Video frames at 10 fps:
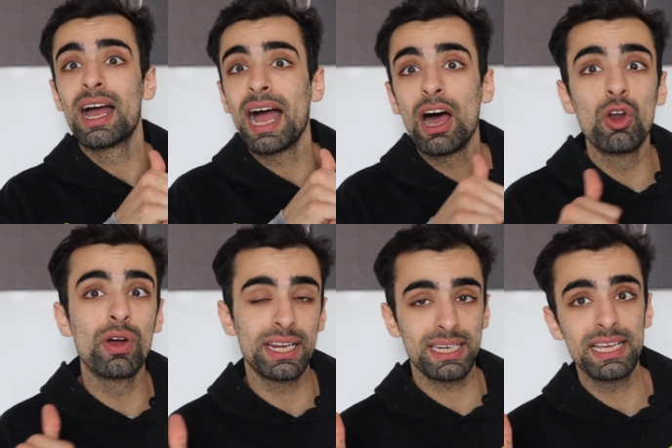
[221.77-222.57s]
how
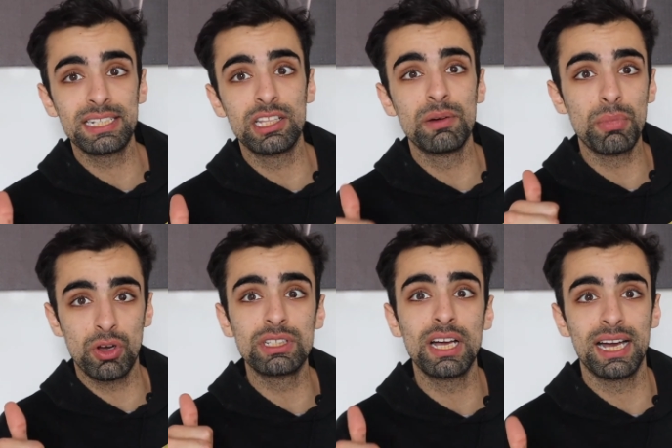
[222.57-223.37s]
long it takes them
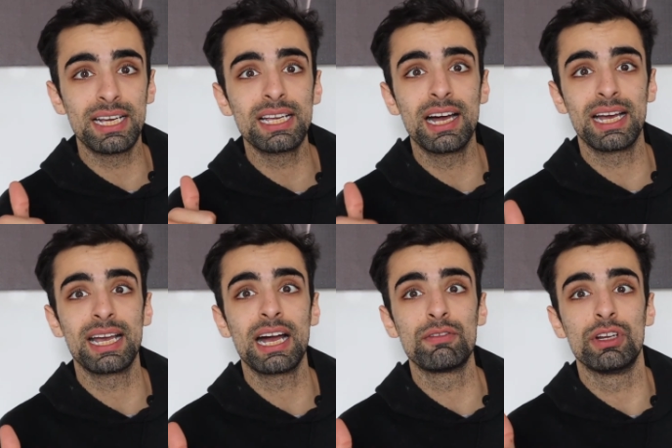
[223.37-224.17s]
because I, I
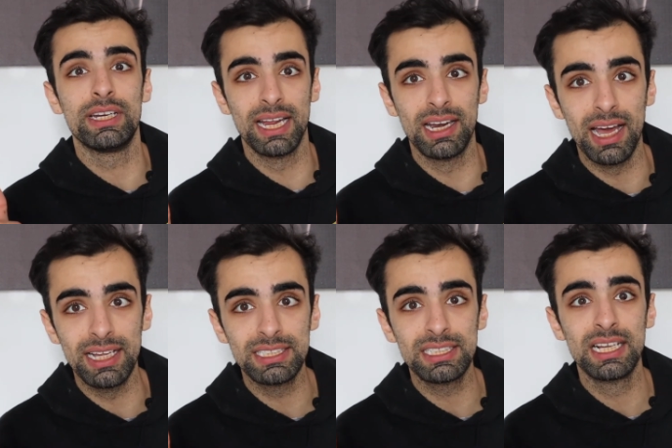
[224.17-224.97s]
have
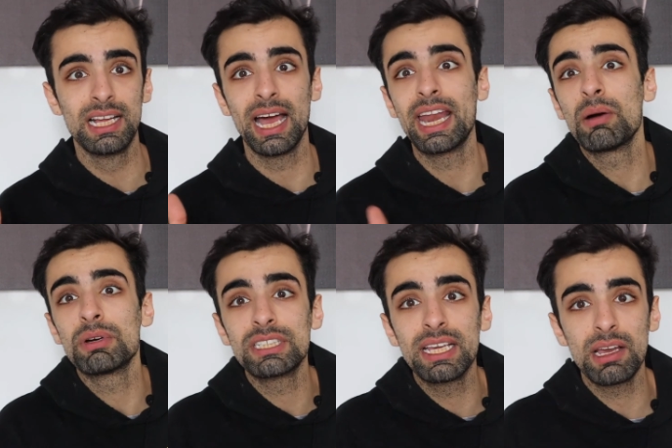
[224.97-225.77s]
deadlines, and how
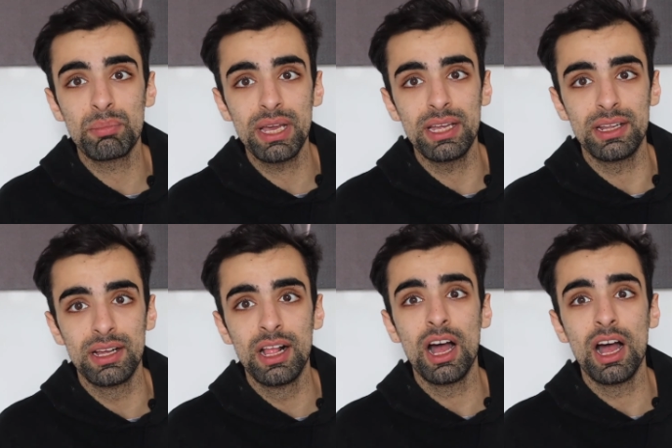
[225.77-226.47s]
much they get paid.